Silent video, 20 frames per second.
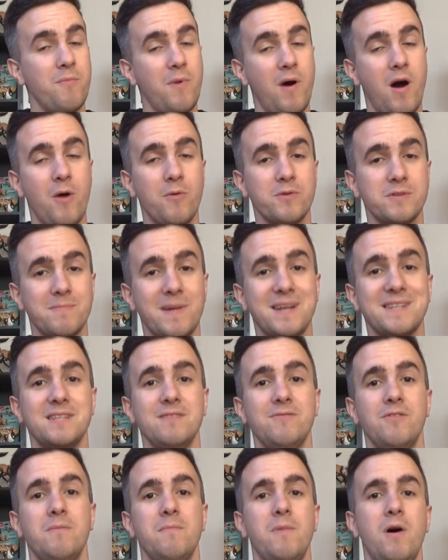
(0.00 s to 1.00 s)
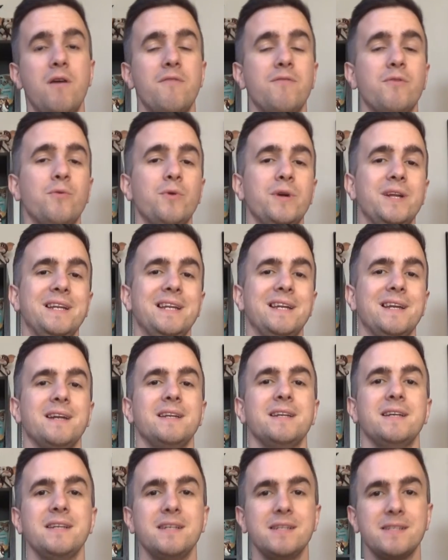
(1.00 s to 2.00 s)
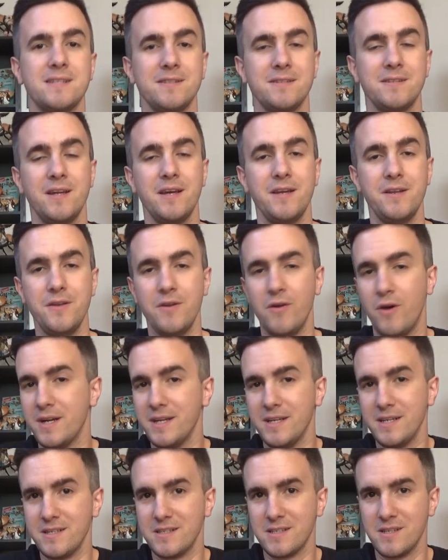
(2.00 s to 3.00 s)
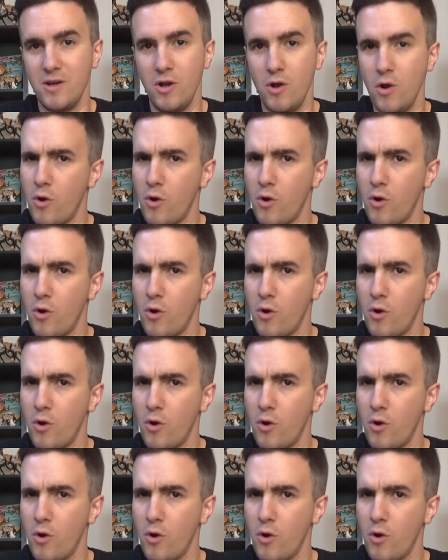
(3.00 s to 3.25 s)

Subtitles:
But I was massive on Marvel in the 80s and 90s,